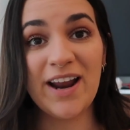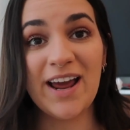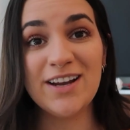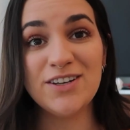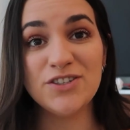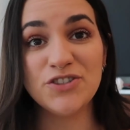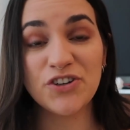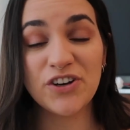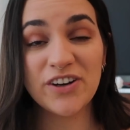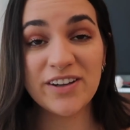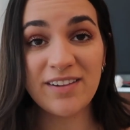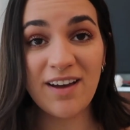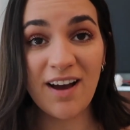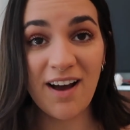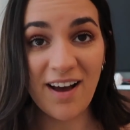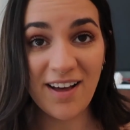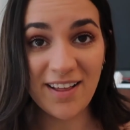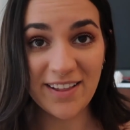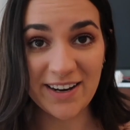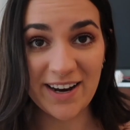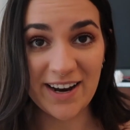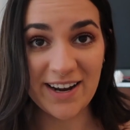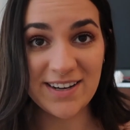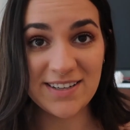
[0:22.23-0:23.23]
And during the
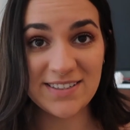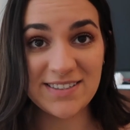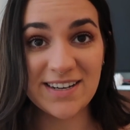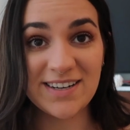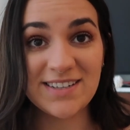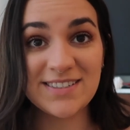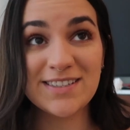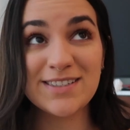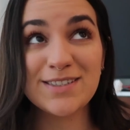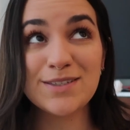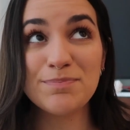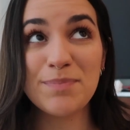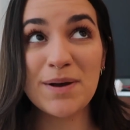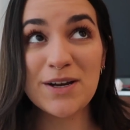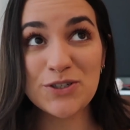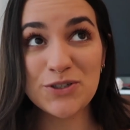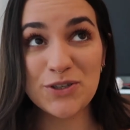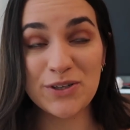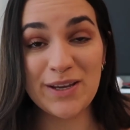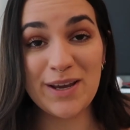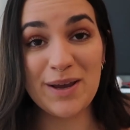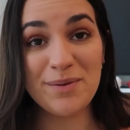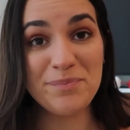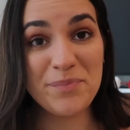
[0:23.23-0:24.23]
holidays, it is
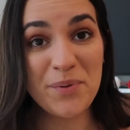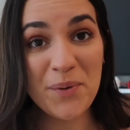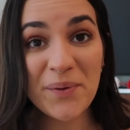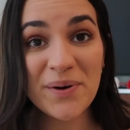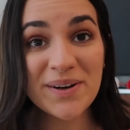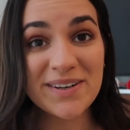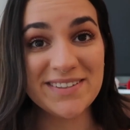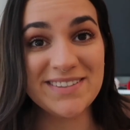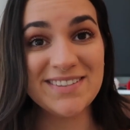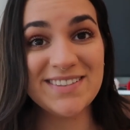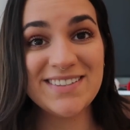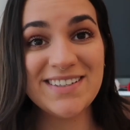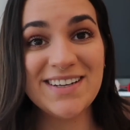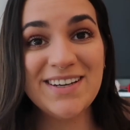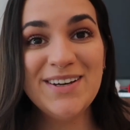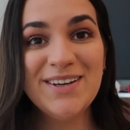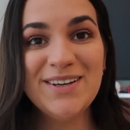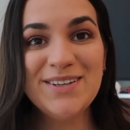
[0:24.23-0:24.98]
especially important